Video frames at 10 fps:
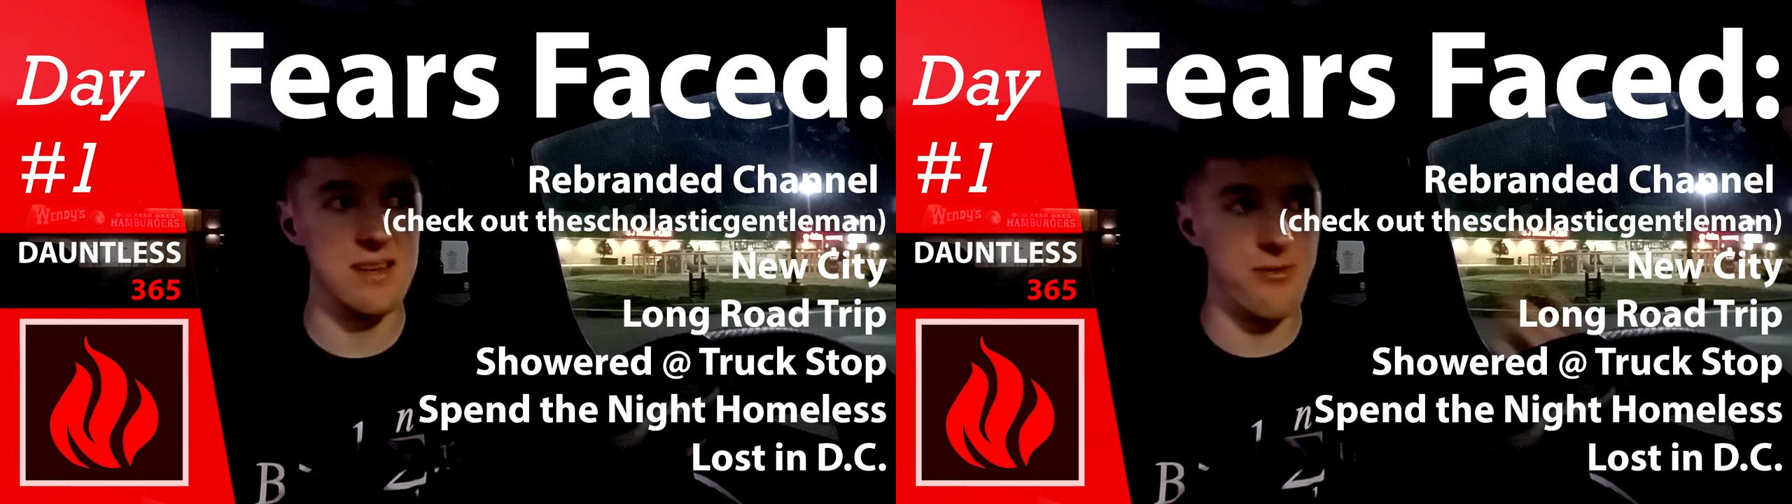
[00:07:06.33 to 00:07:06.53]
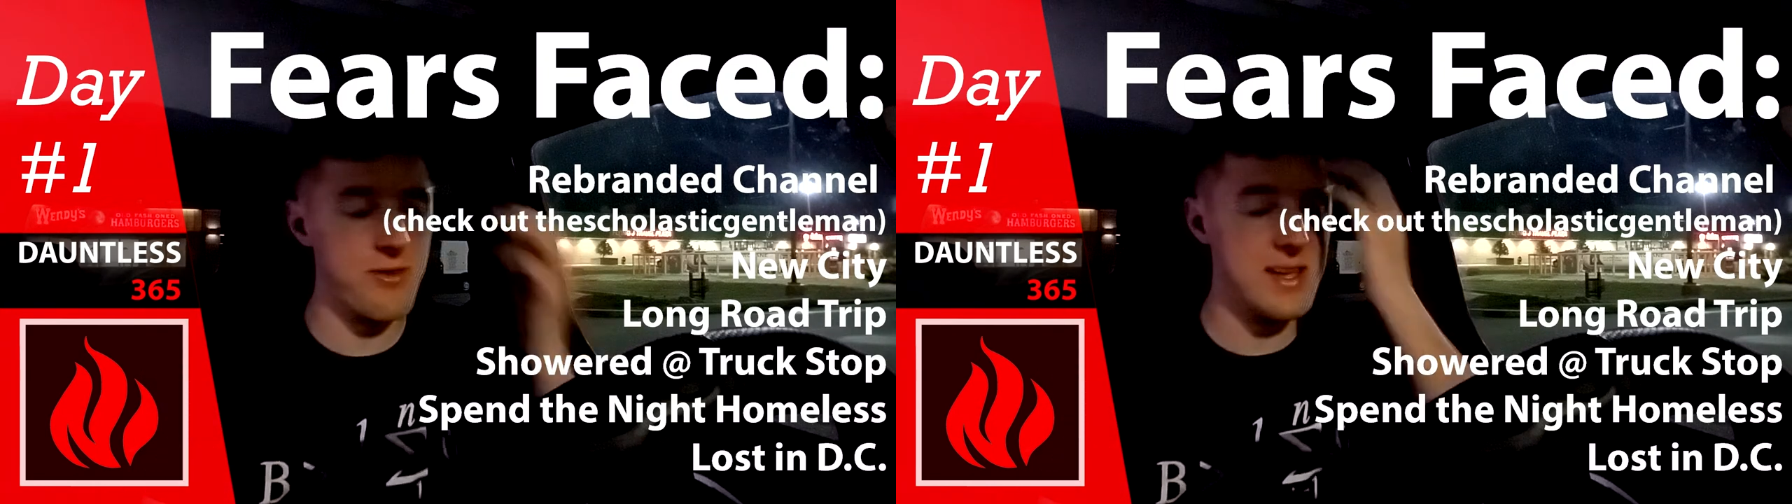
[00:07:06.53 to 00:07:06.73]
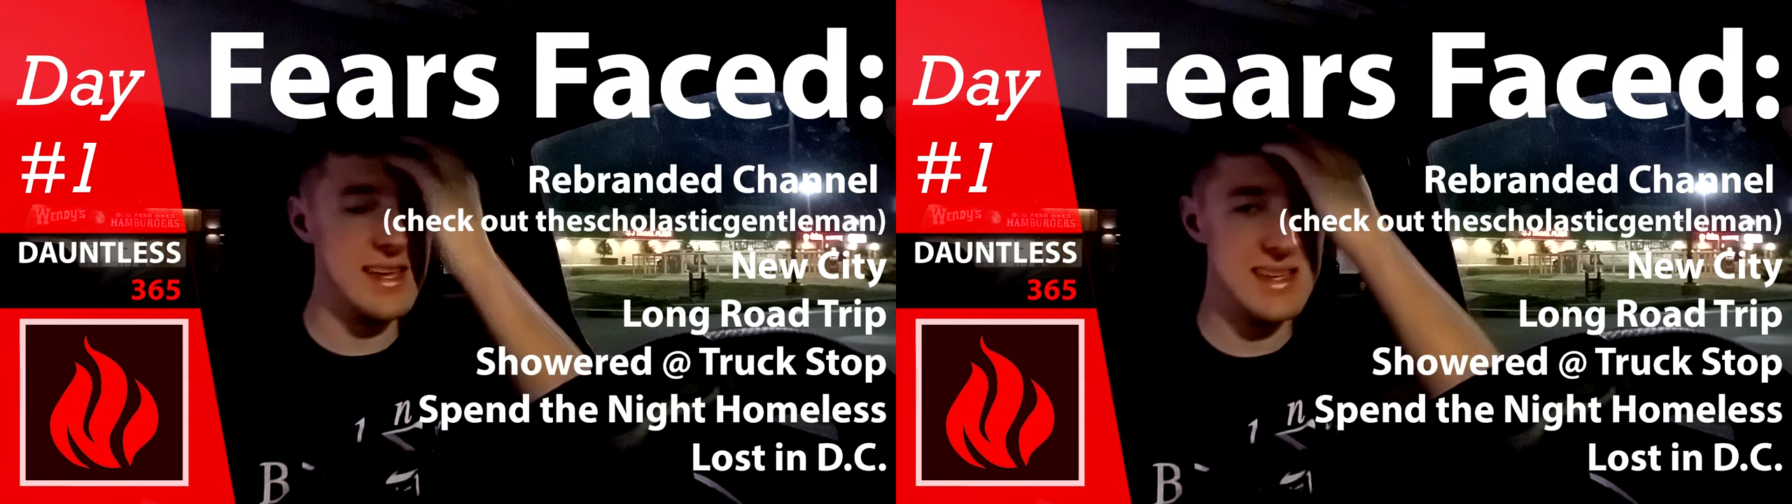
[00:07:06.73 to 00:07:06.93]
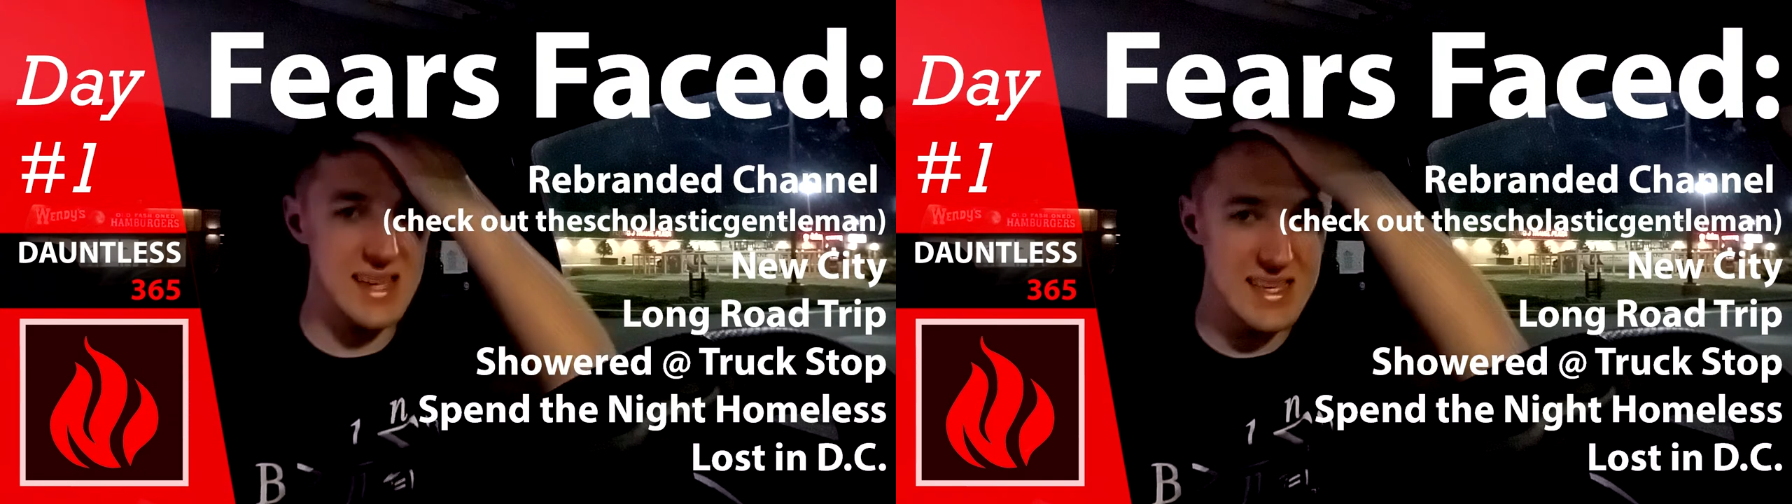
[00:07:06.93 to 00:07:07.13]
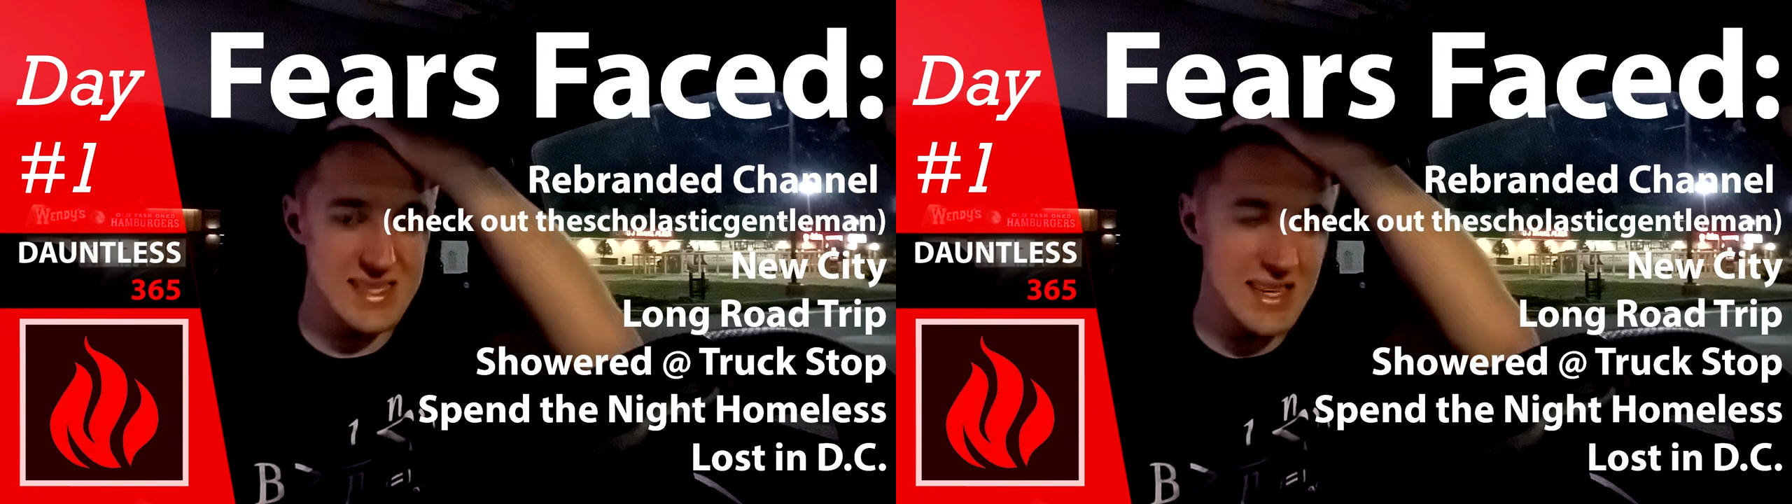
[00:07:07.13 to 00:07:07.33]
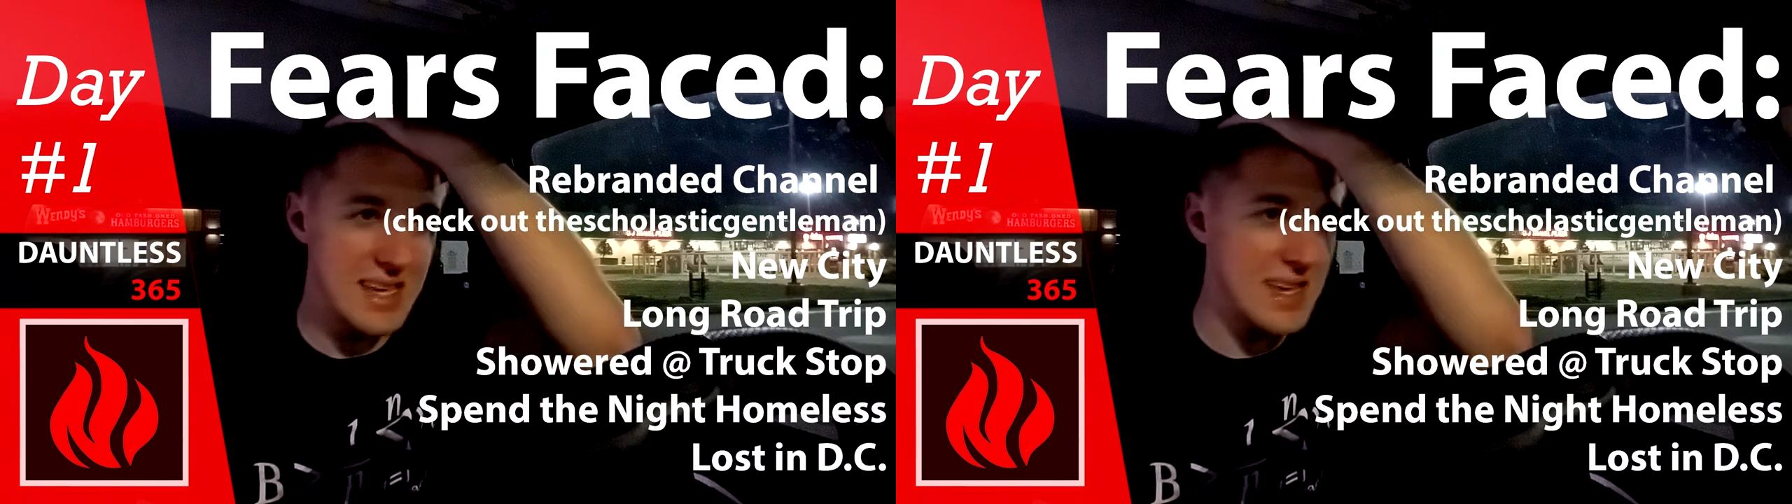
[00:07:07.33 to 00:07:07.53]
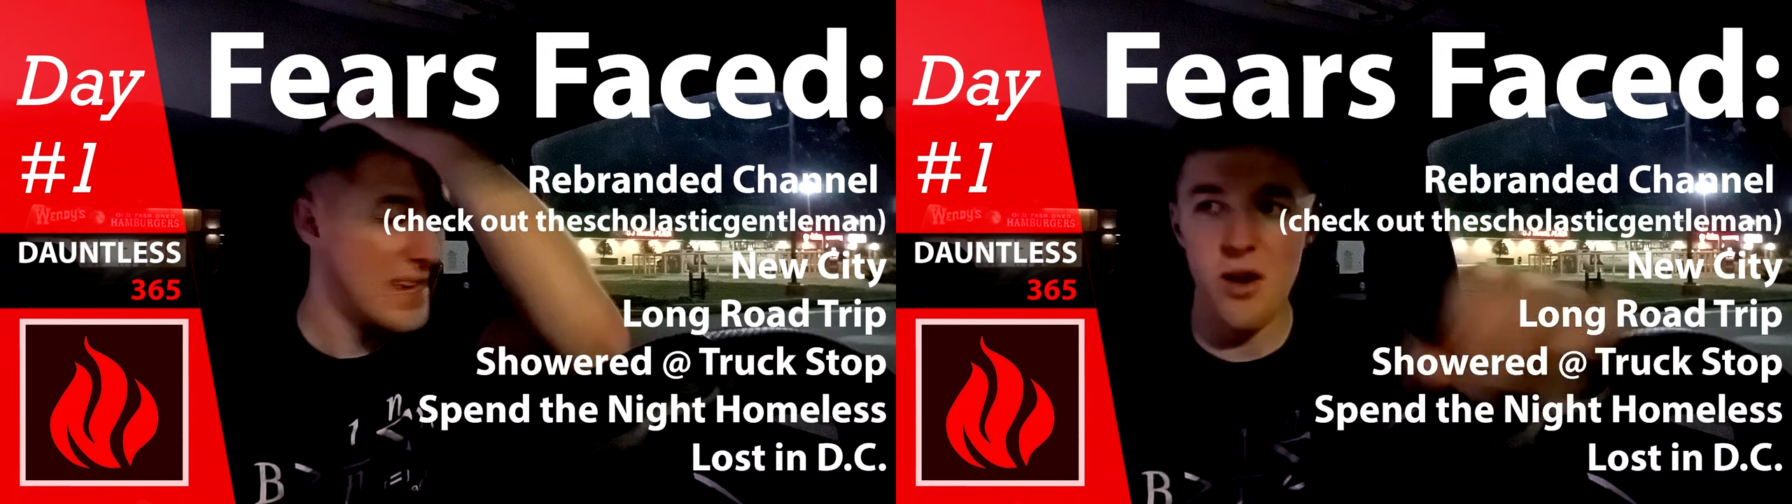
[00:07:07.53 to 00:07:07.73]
in freaking DC.